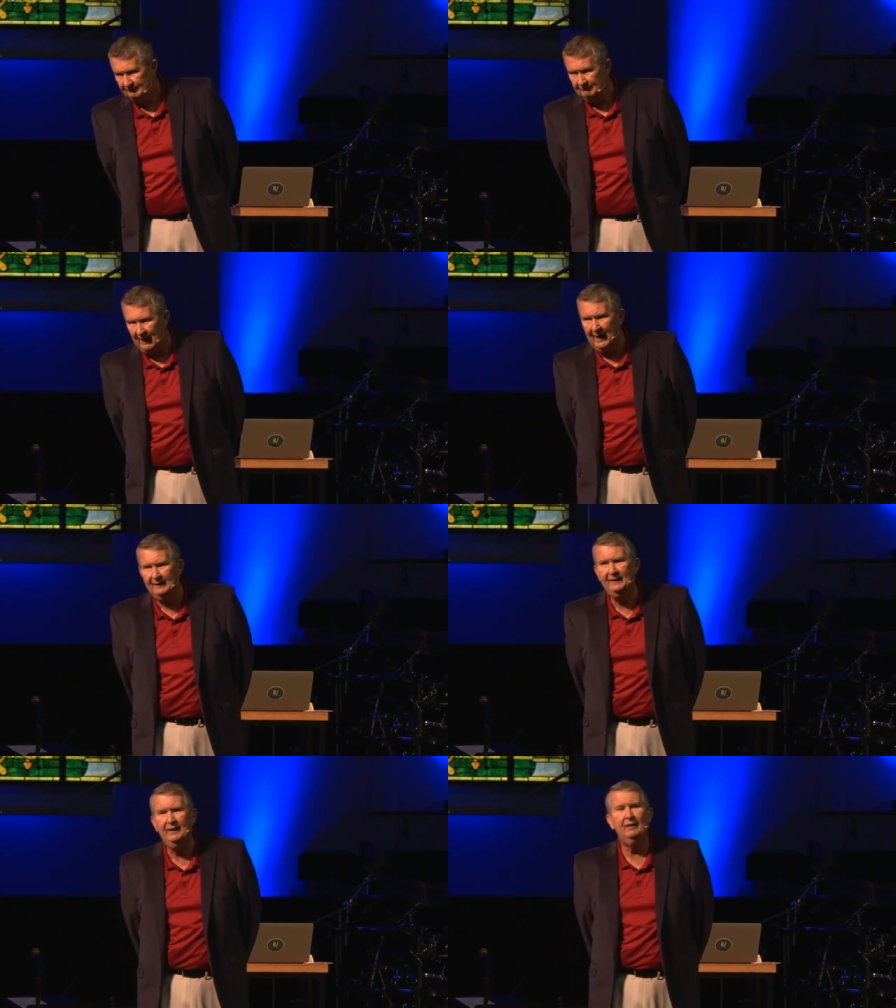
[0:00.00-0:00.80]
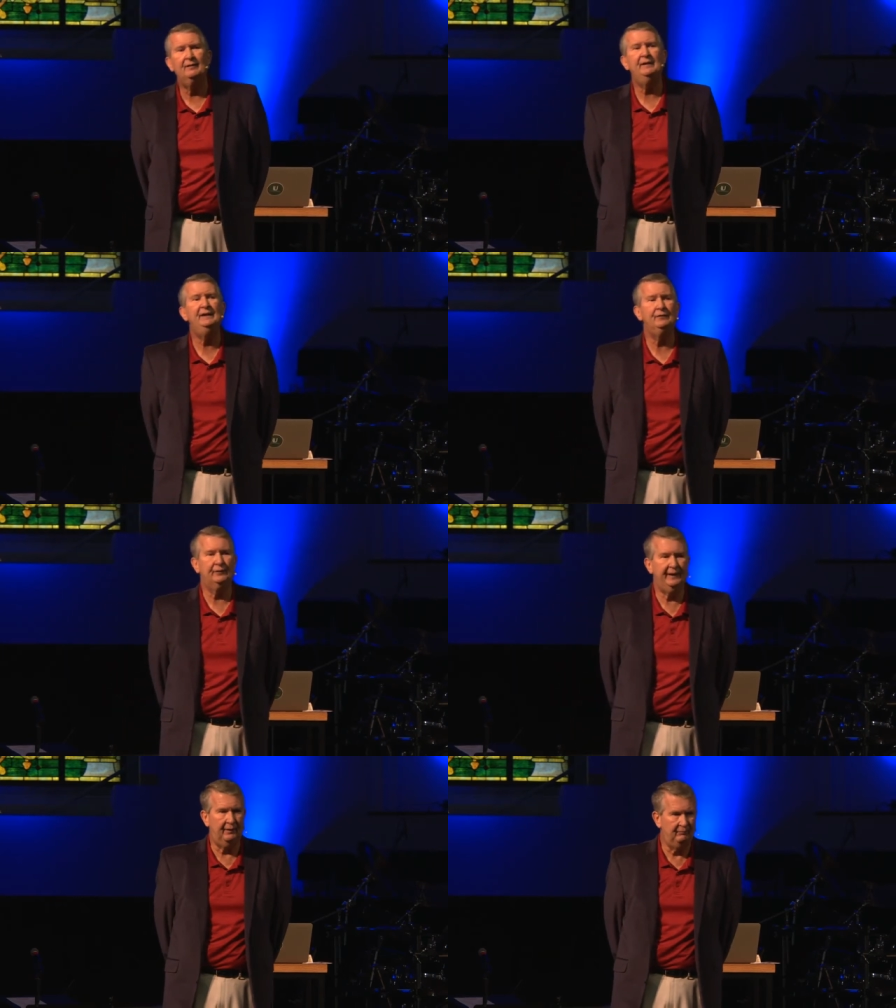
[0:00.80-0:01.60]
I guarantee you'll
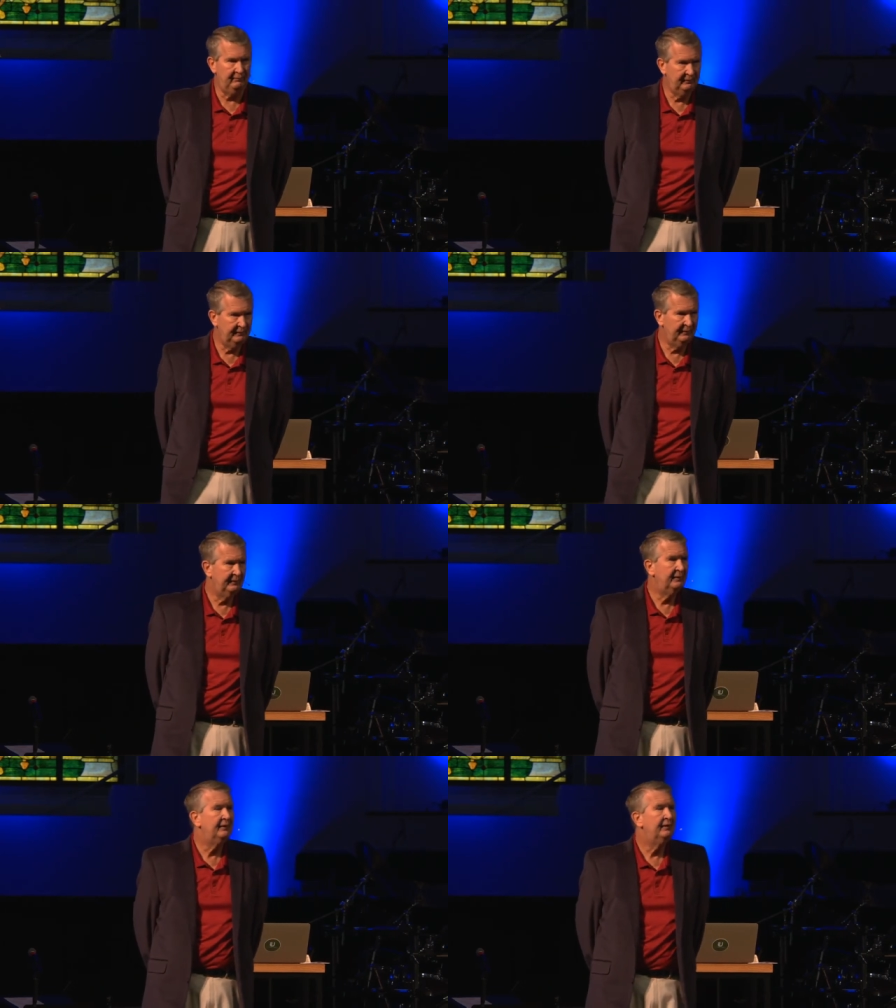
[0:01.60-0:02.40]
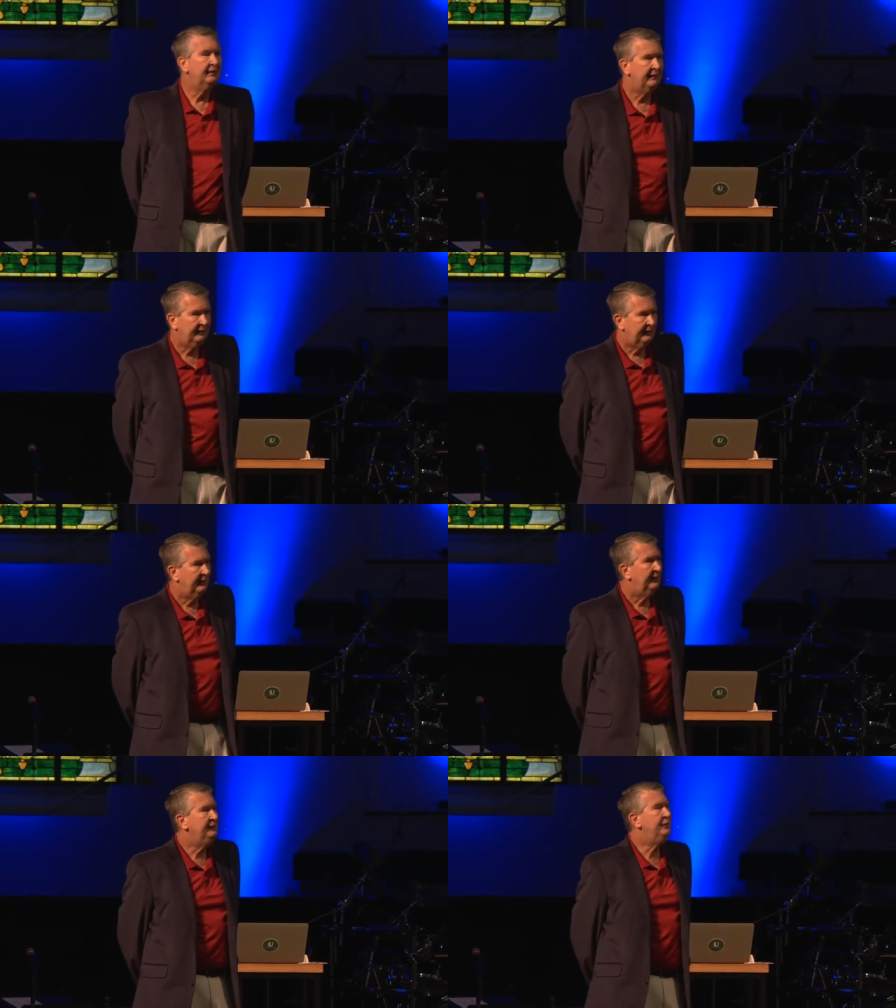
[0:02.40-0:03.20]
get them.
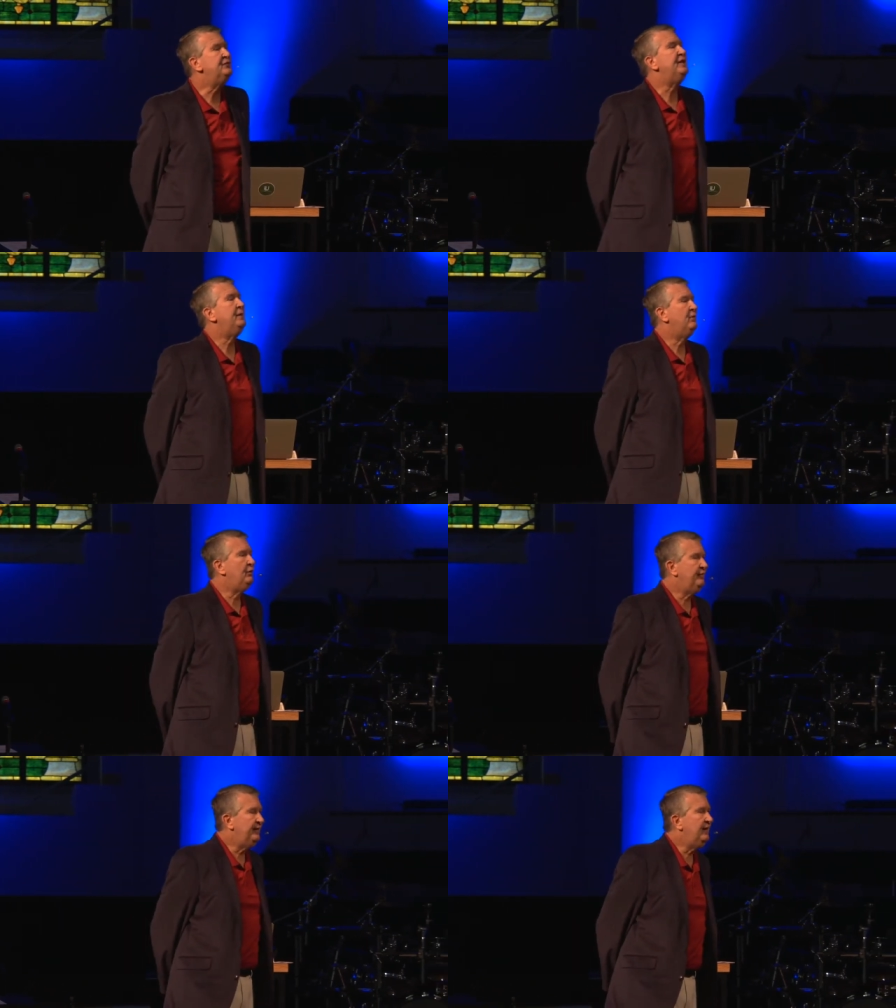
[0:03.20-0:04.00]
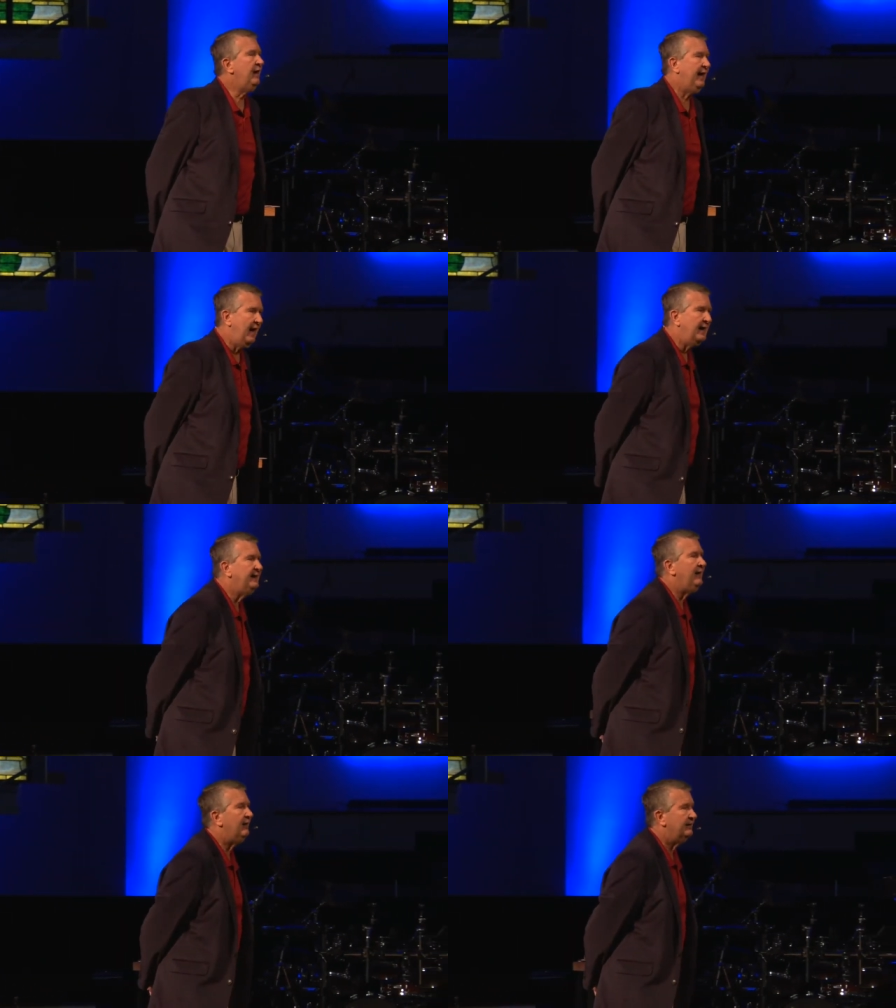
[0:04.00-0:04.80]
You send them over there, and I
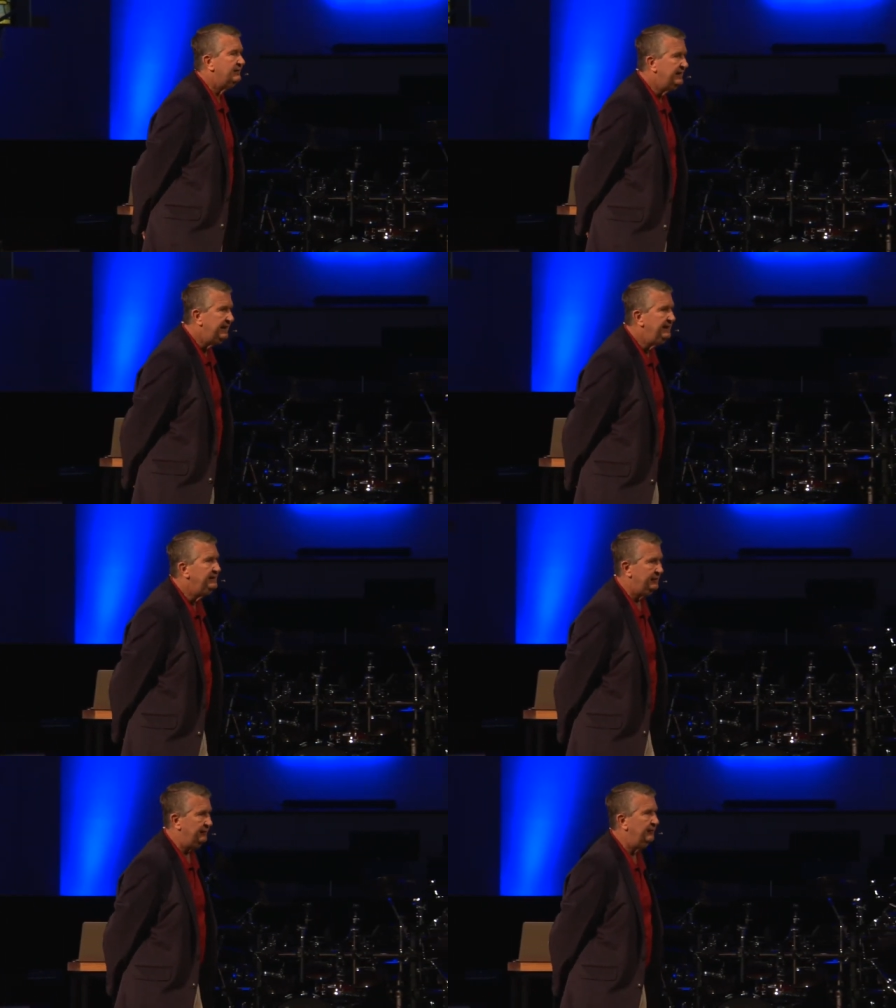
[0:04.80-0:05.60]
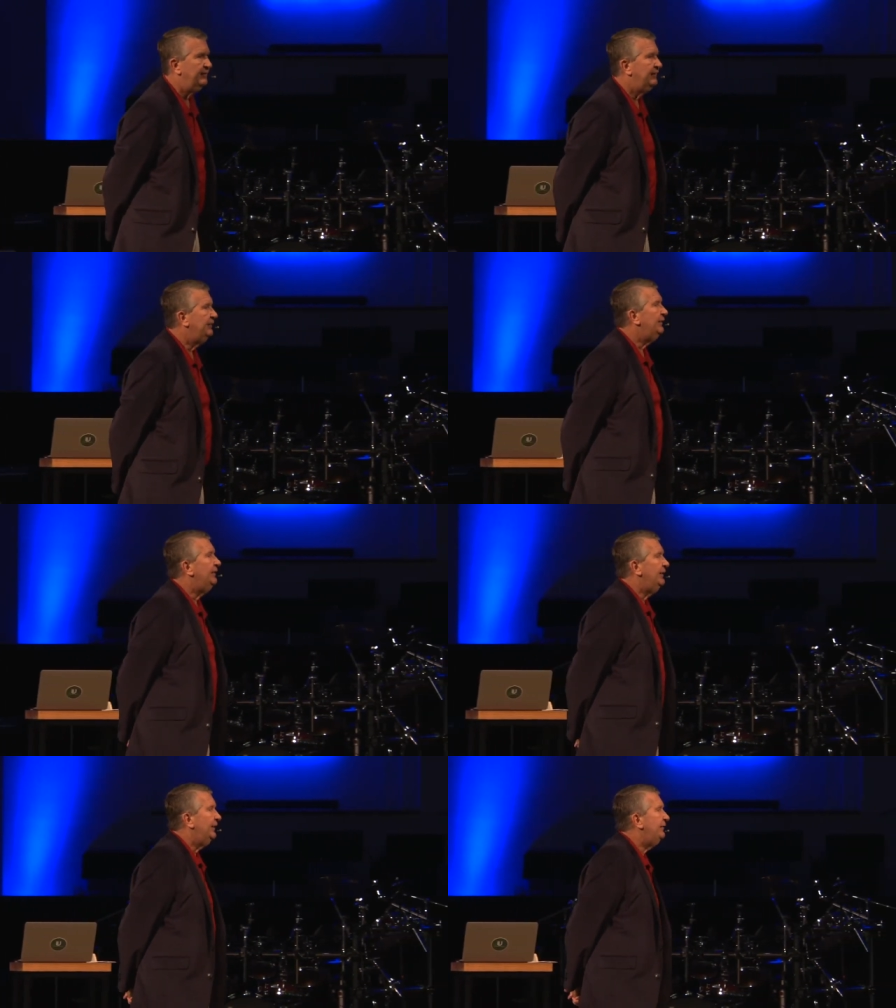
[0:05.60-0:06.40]
guarantee you
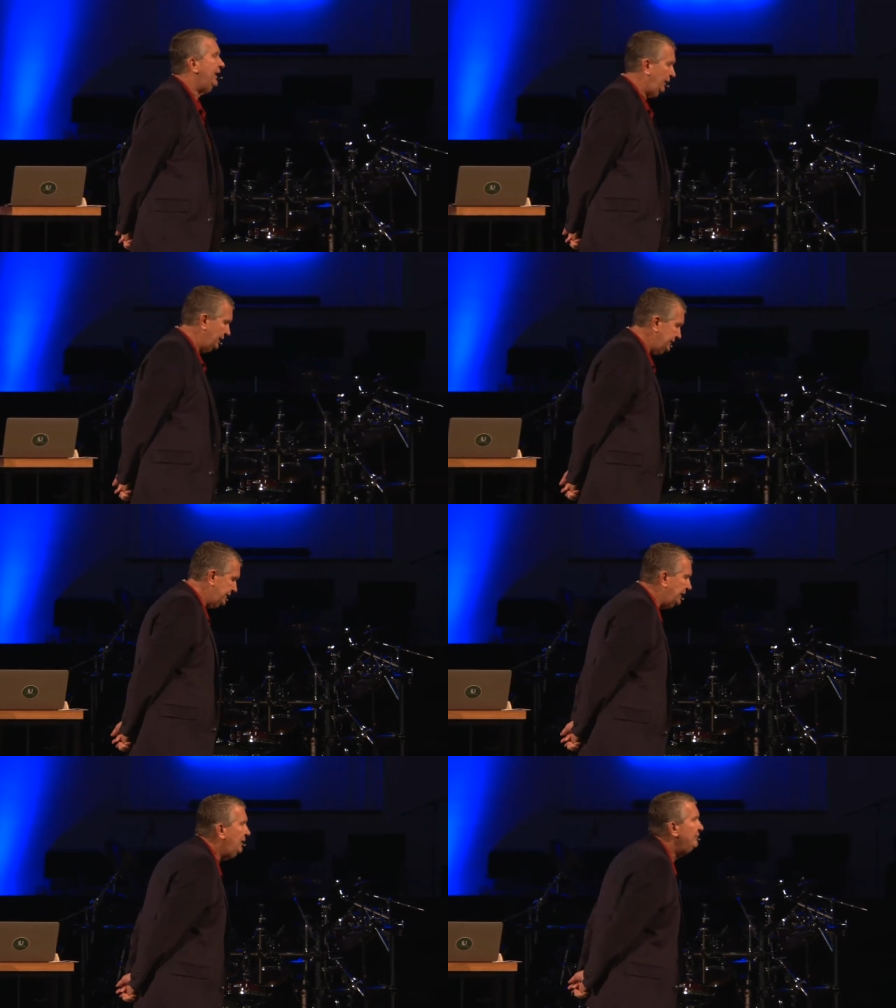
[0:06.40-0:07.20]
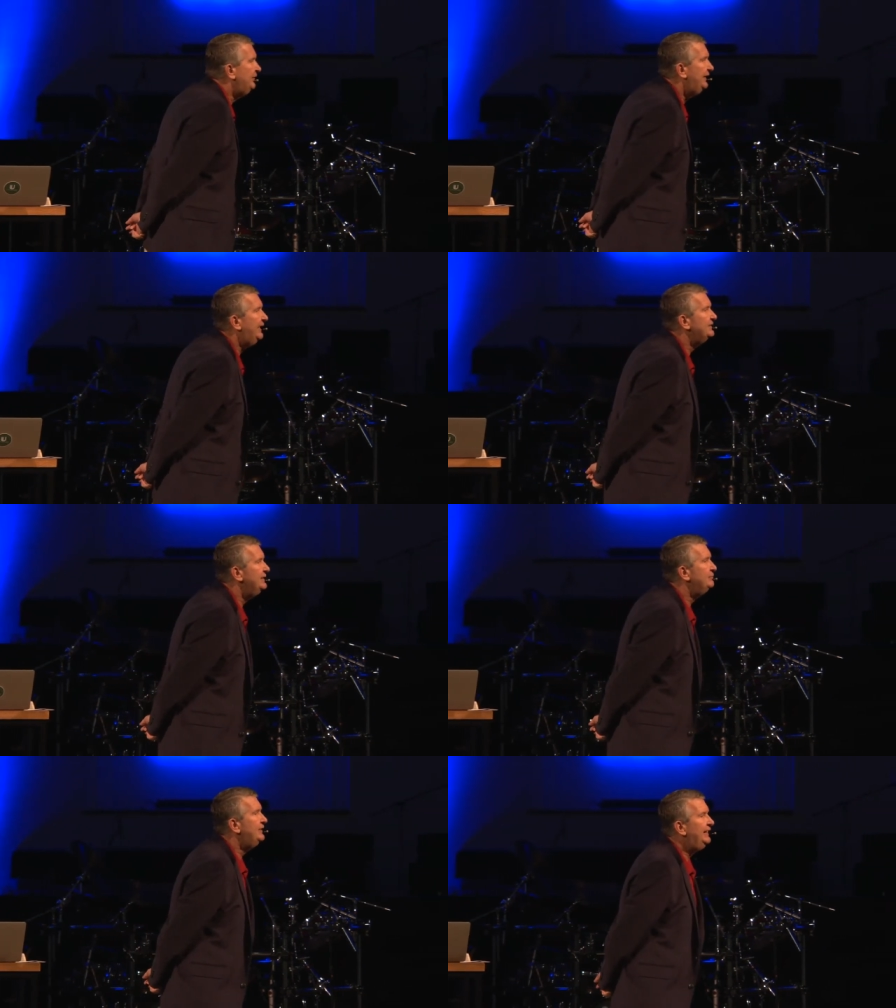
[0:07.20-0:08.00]
they're going to succumb to that
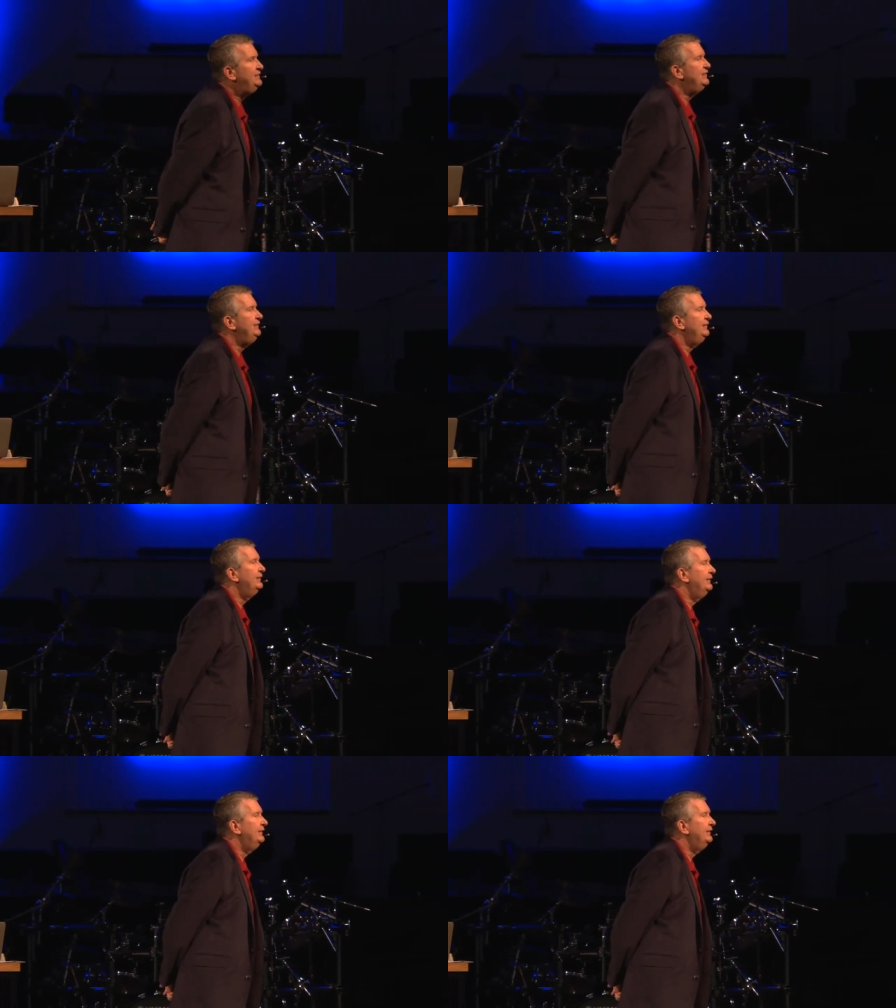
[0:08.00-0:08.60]
temptation,